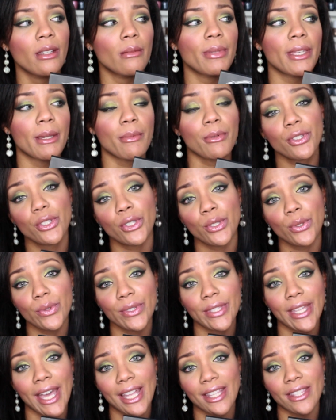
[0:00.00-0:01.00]
be able to
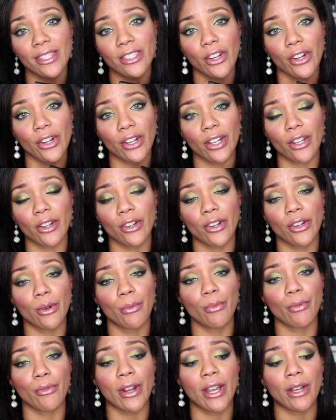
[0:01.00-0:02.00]
use that
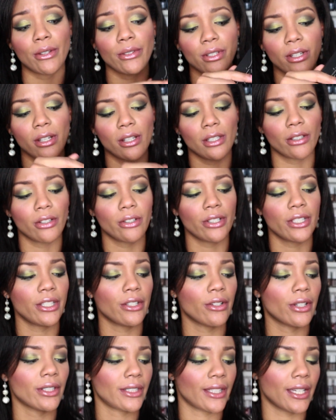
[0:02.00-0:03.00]
darker brown color
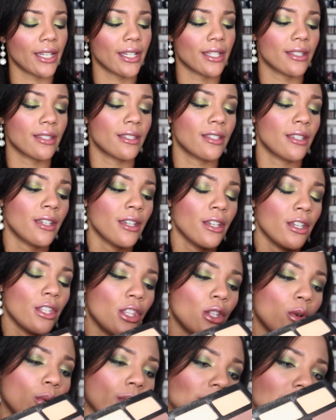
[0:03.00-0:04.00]
here at the end,
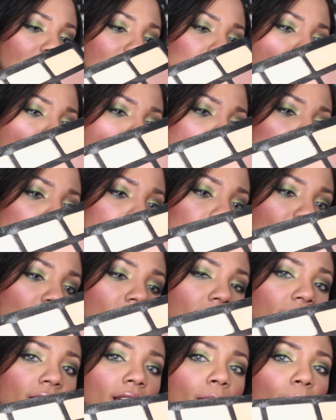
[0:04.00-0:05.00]
the one that's called
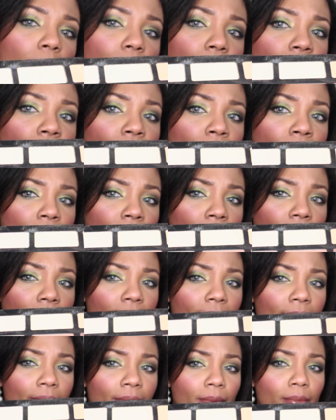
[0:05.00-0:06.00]
somber.
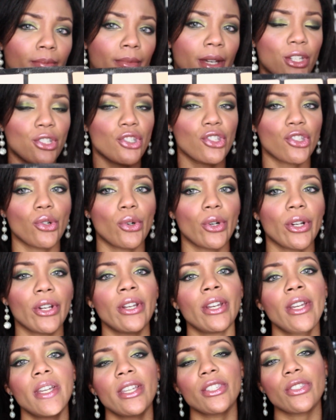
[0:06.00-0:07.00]
Not
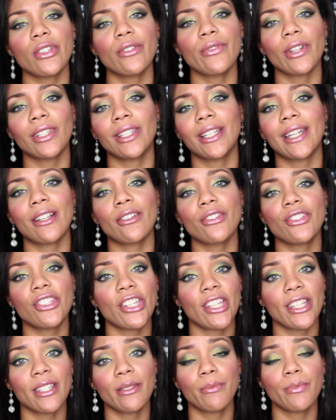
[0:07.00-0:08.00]
sure. So if you're a lighter
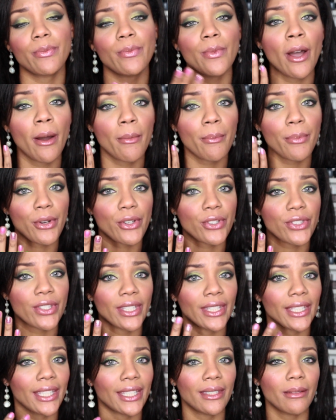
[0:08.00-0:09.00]
shade
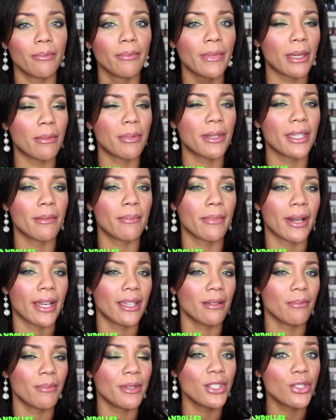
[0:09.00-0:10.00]
person, then maybe it
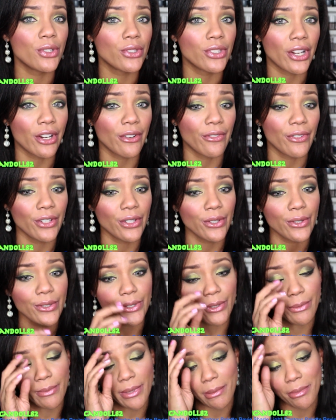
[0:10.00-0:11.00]
might be too dark for you,
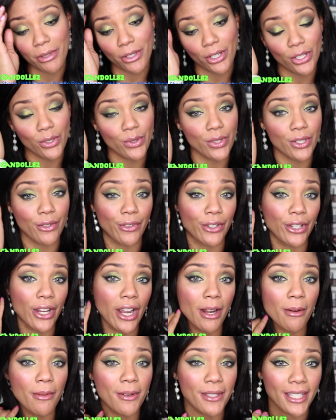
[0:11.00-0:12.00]
so maybe you could use it for your
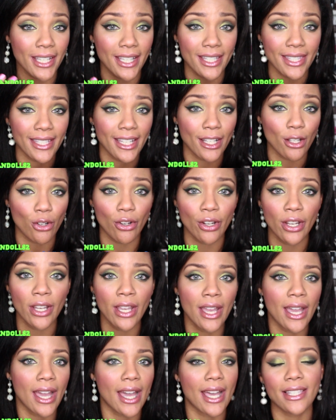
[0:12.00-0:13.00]
eyebrows, like I said, or
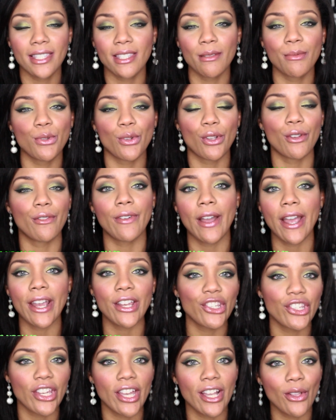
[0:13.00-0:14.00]
as some sort of
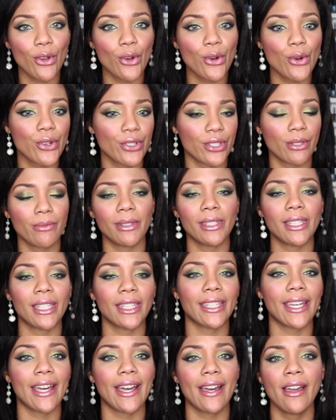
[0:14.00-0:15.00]
eyeshadow or something
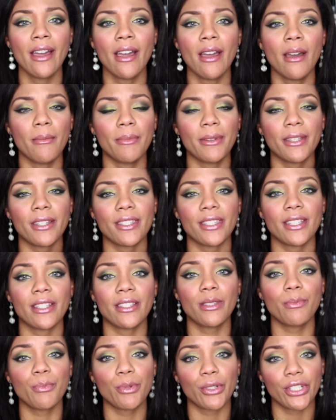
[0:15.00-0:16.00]
like that, because it
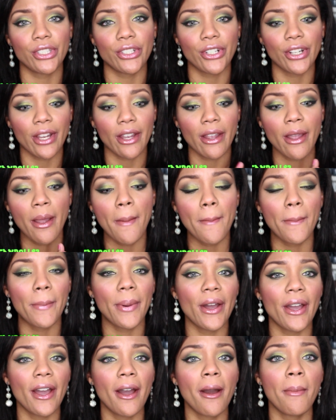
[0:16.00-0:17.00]
is pretty dark.
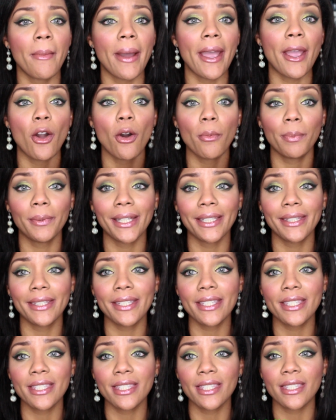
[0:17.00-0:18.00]
But I hope that
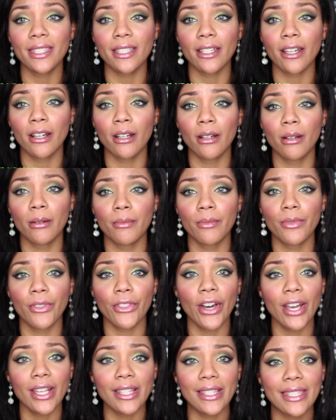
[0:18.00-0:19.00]
these
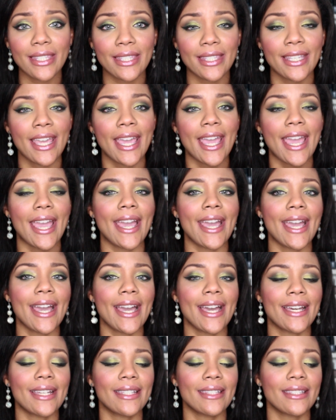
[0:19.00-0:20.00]
thoughts
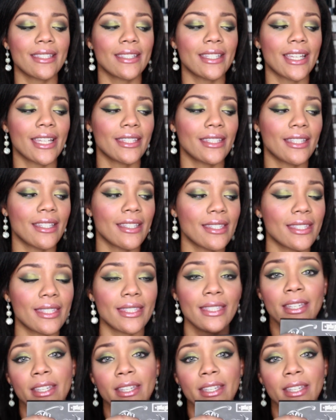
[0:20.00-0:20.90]
and that this